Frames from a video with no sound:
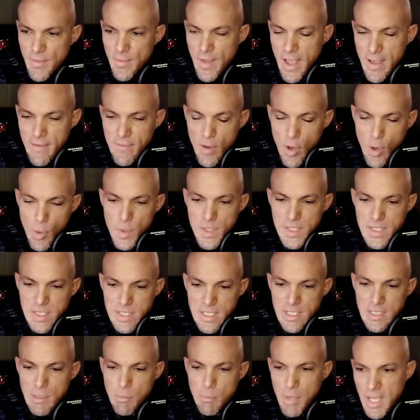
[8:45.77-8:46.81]
I've always
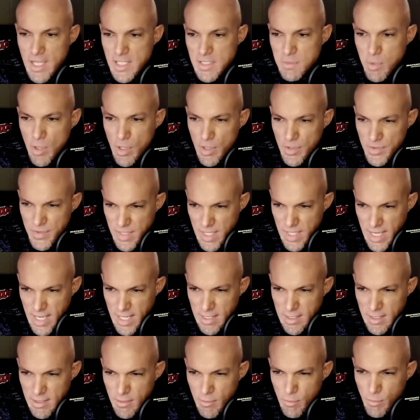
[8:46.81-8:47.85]
seen the baseball
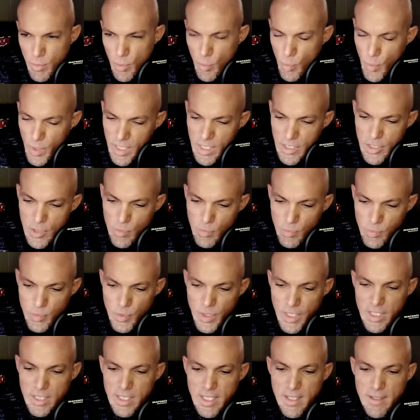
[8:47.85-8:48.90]
side, but when did you
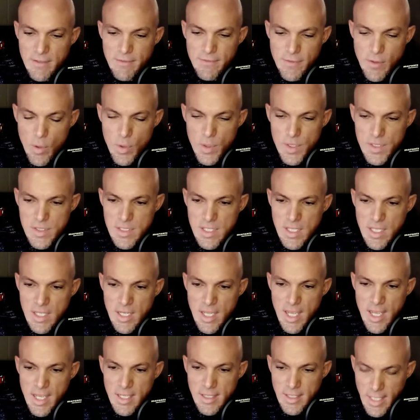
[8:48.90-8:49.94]
really focus in
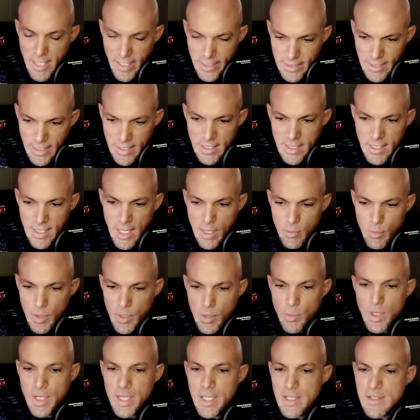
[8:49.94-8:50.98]
on, like, I really
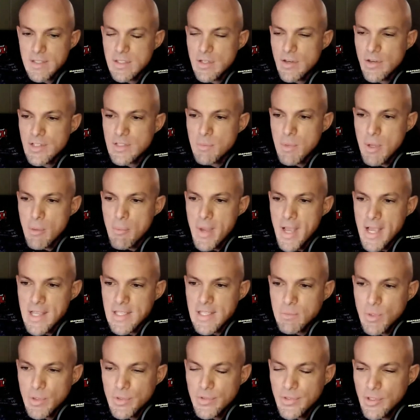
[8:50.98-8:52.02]
want to get serious about
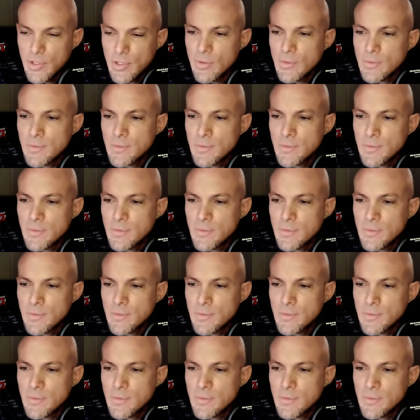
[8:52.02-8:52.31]
basketball too?